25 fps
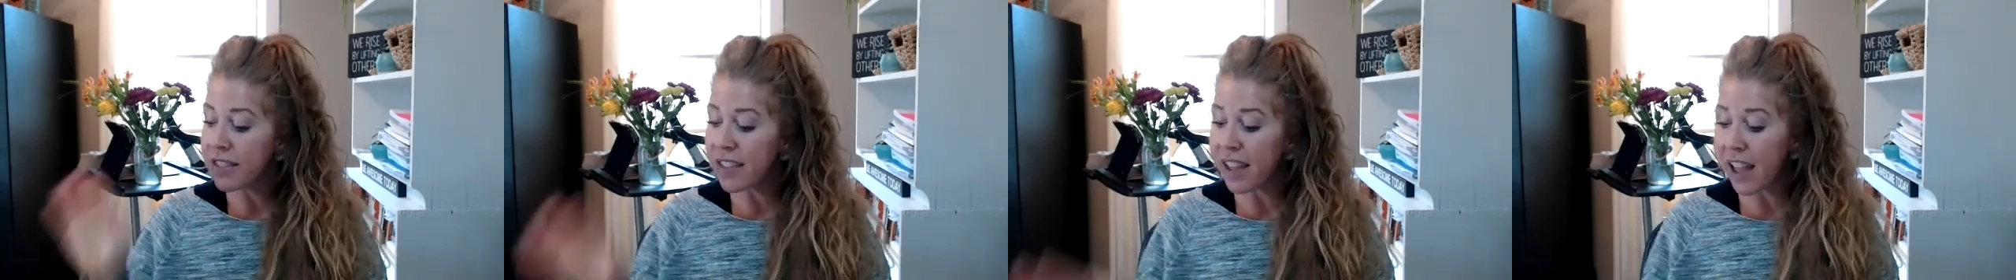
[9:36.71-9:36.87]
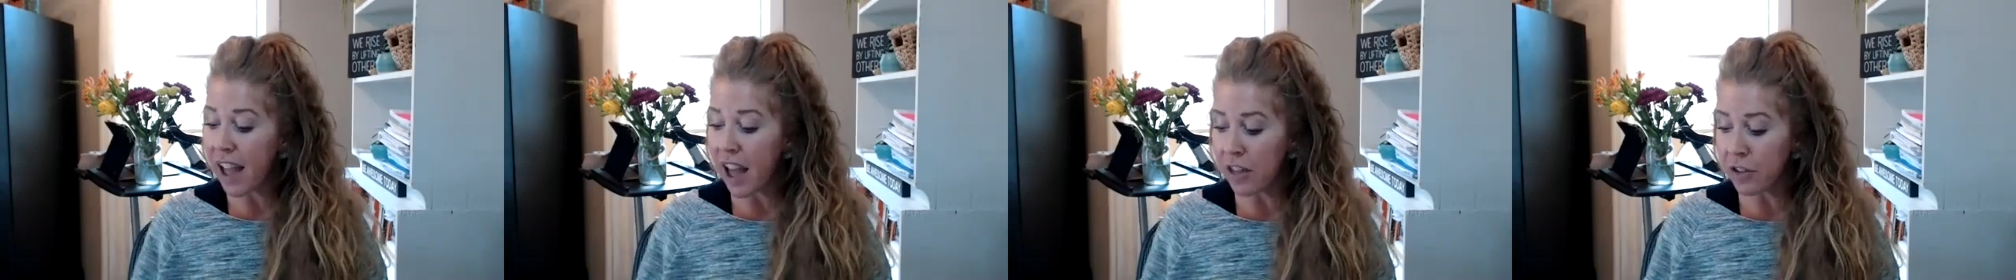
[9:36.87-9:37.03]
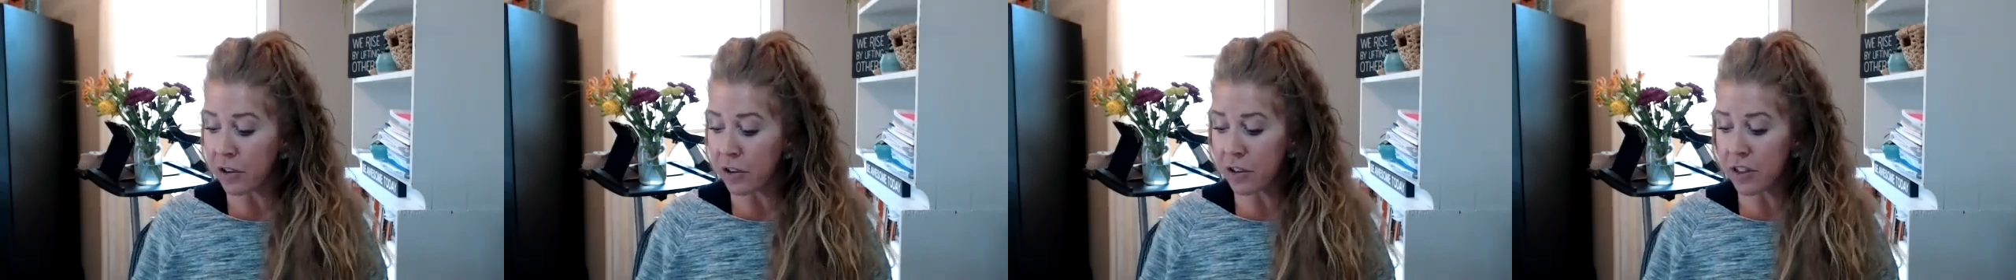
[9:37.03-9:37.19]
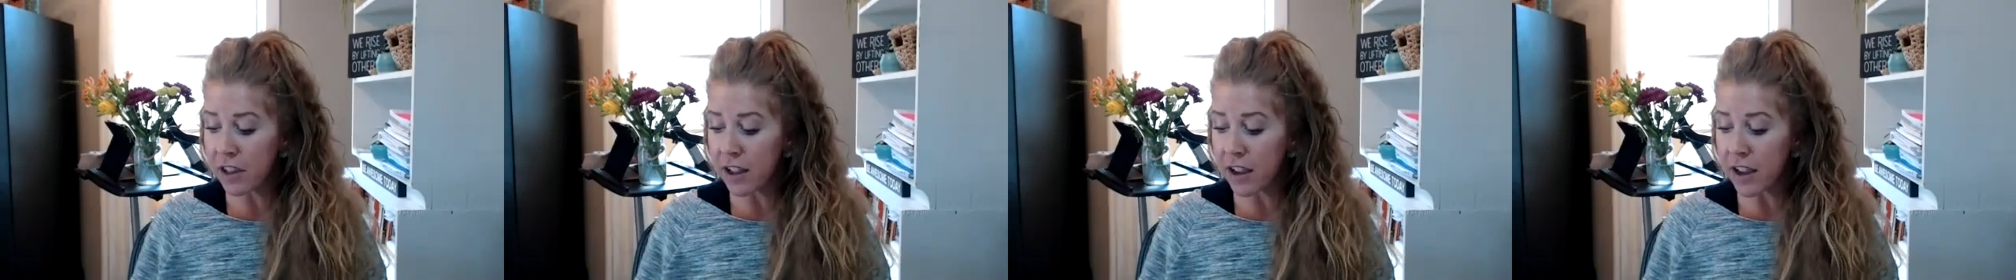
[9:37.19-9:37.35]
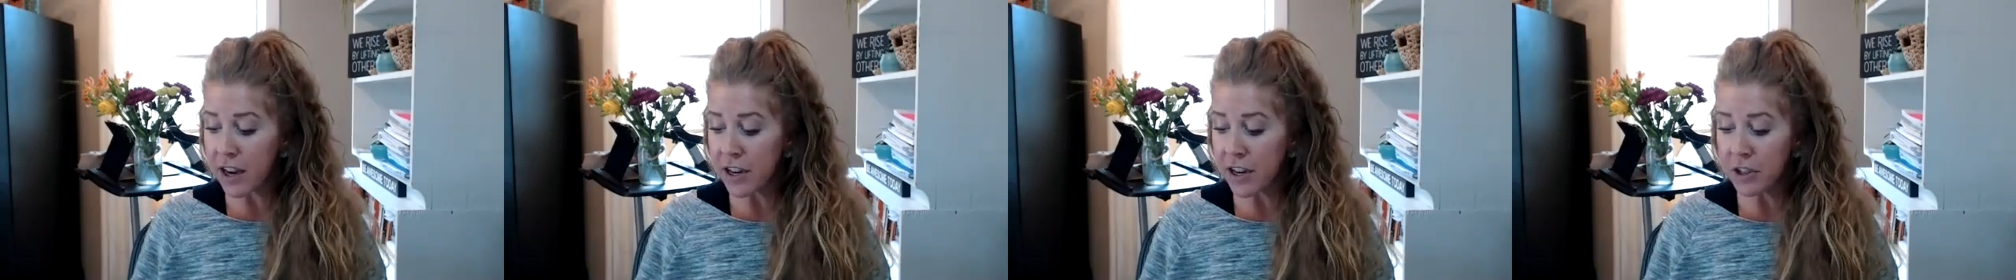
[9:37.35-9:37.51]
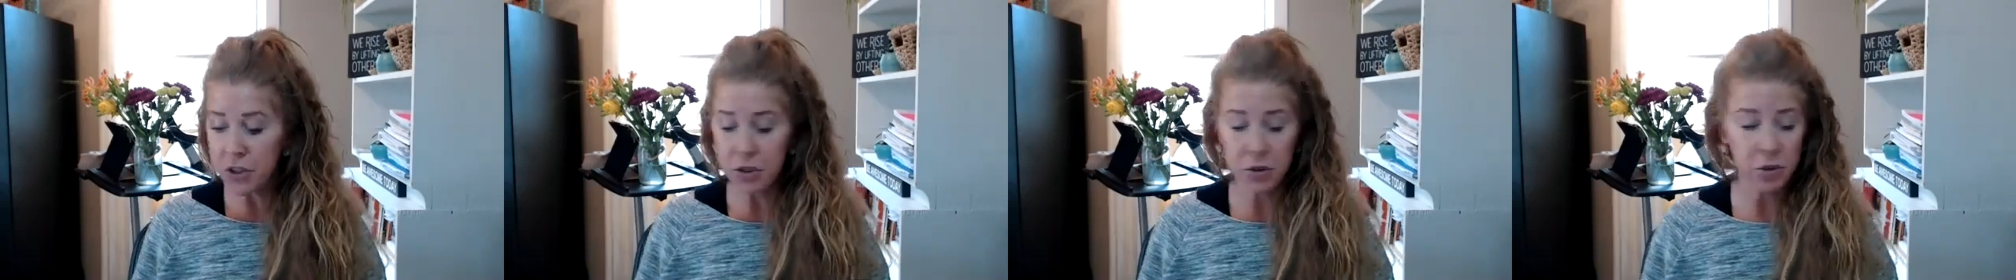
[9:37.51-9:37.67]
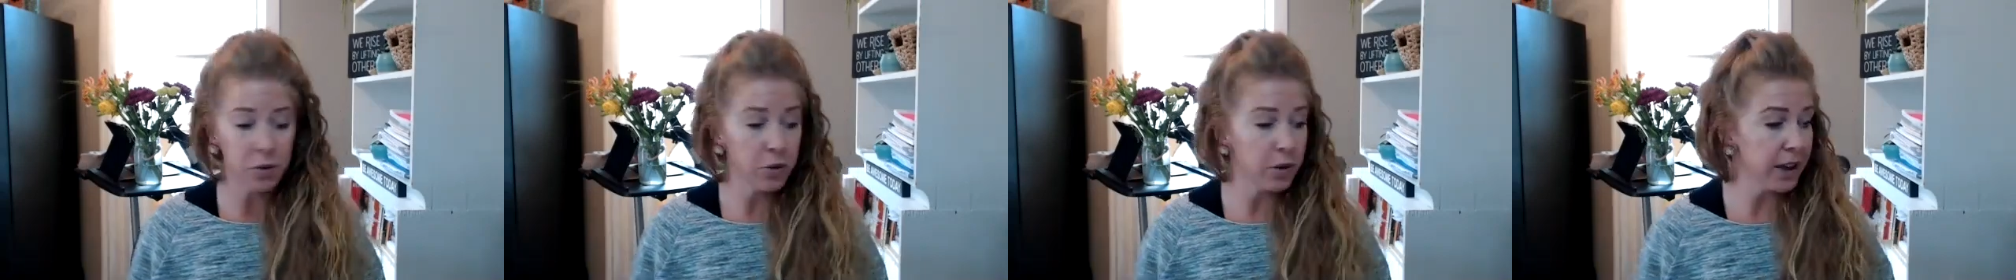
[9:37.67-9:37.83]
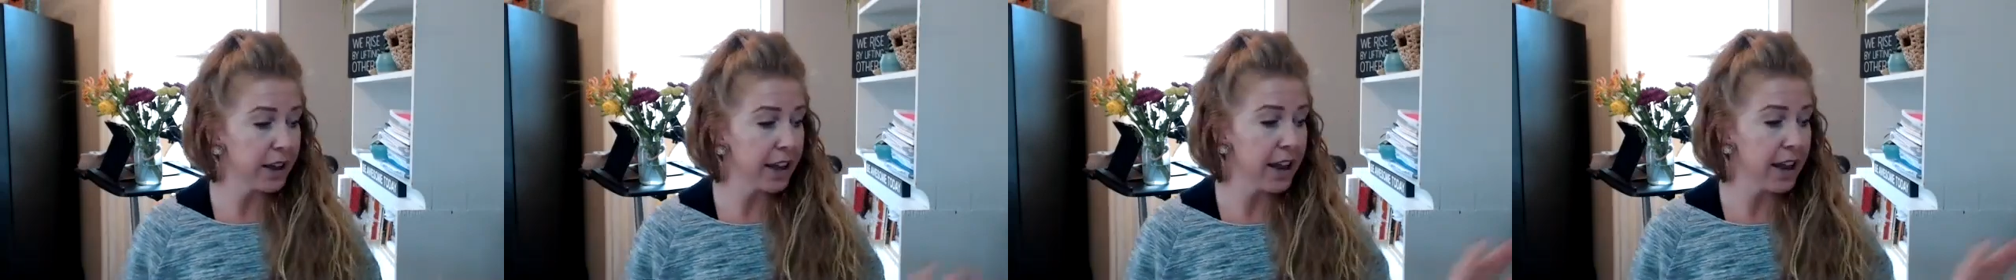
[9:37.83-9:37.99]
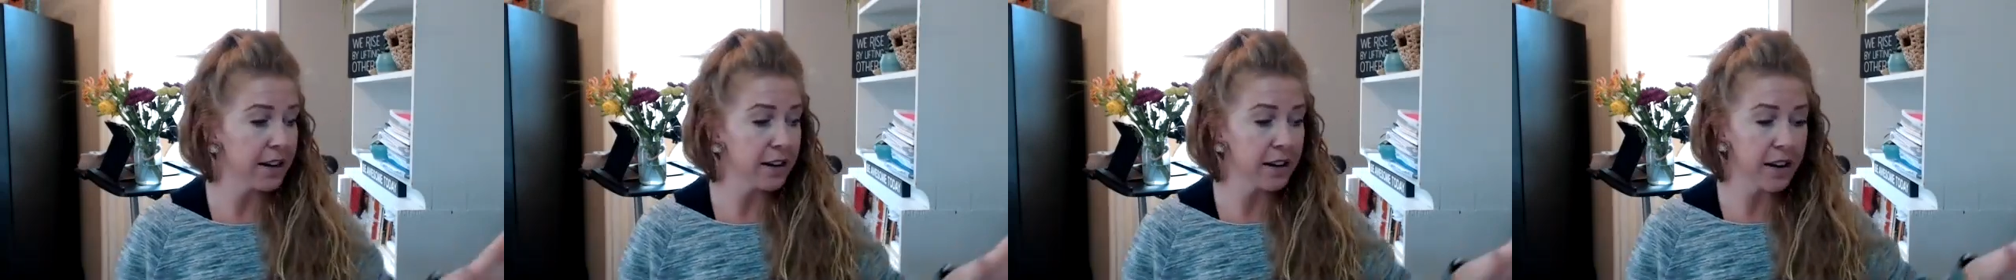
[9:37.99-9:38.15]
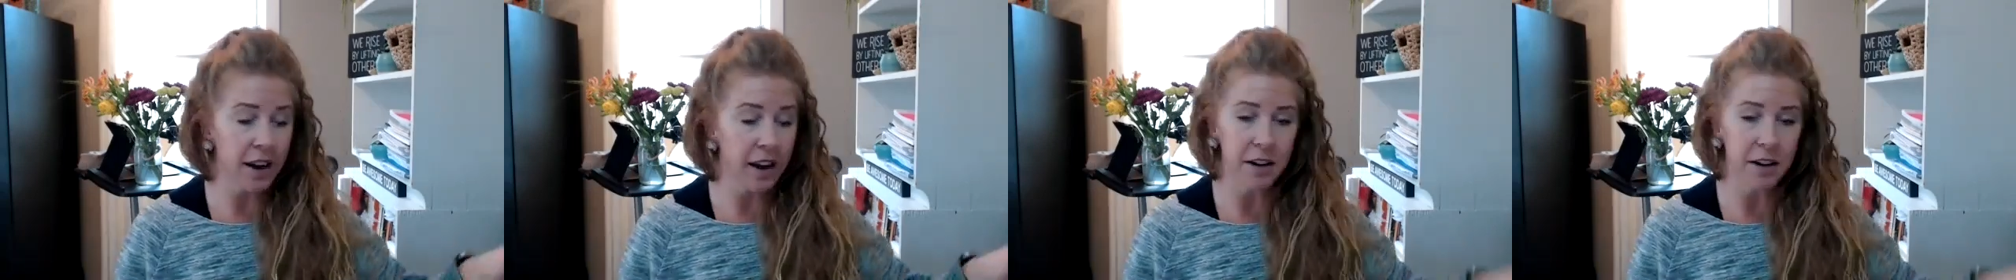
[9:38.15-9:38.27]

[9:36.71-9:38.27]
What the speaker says: The other thing I do, again,